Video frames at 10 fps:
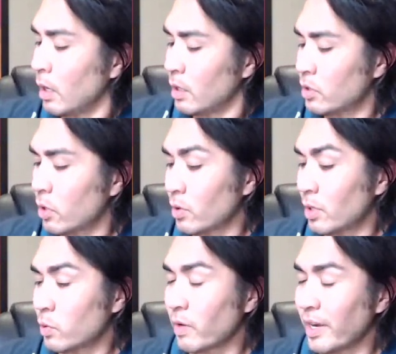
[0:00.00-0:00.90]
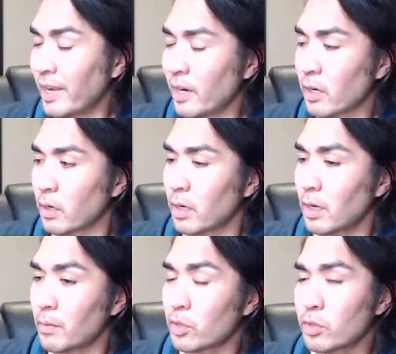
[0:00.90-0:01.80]
so this one right here,
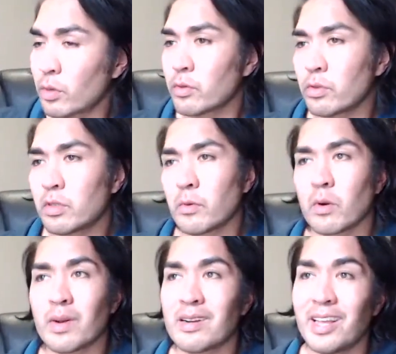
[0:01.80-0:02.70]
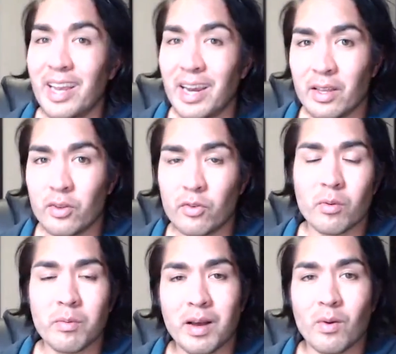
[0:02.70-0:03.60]
um, the solds are somewhere around 80 to
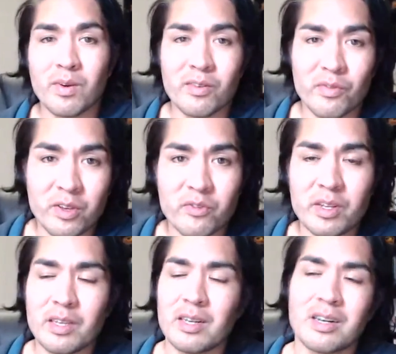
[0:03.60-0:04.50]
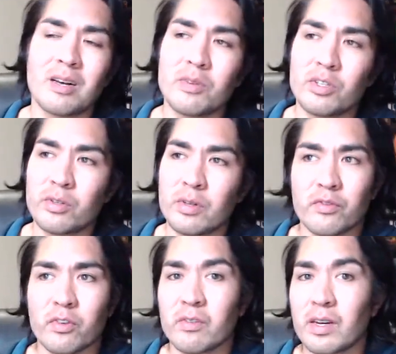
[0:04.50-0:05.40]
about 150. I'll be shooting
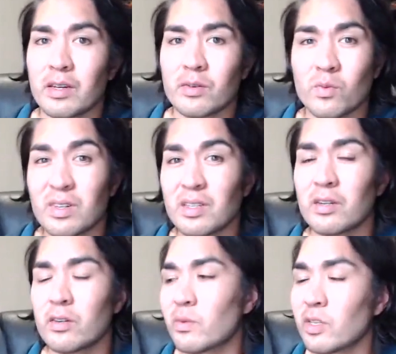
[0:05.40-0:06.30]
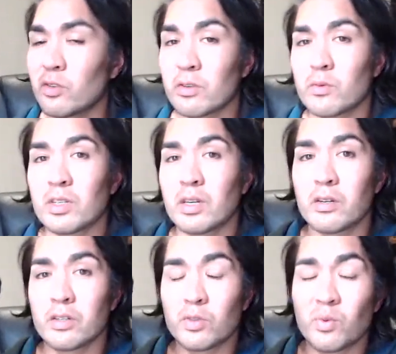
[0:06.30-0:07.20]
for around 100 to
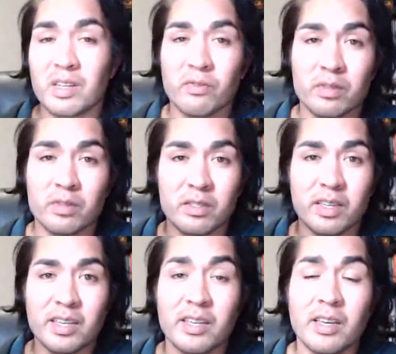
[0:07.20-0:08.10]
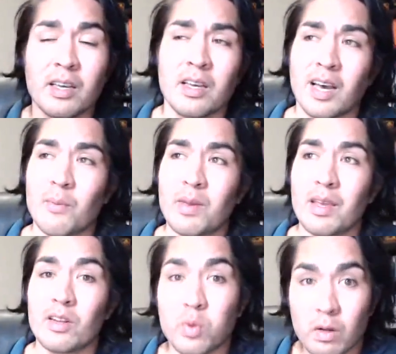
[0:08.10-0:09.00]
120 for this thing. I
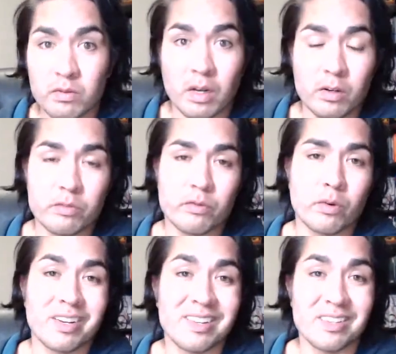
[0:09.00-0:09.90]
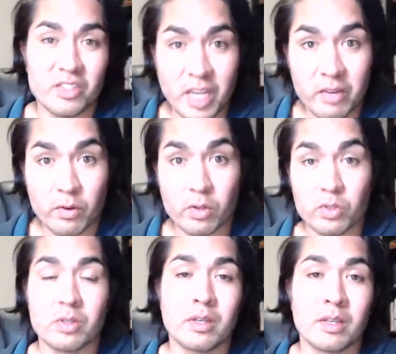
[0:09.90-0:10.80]
paid $12 for it at a
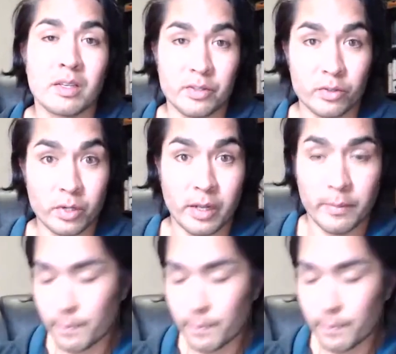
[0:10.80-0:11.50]
Savers yesterday.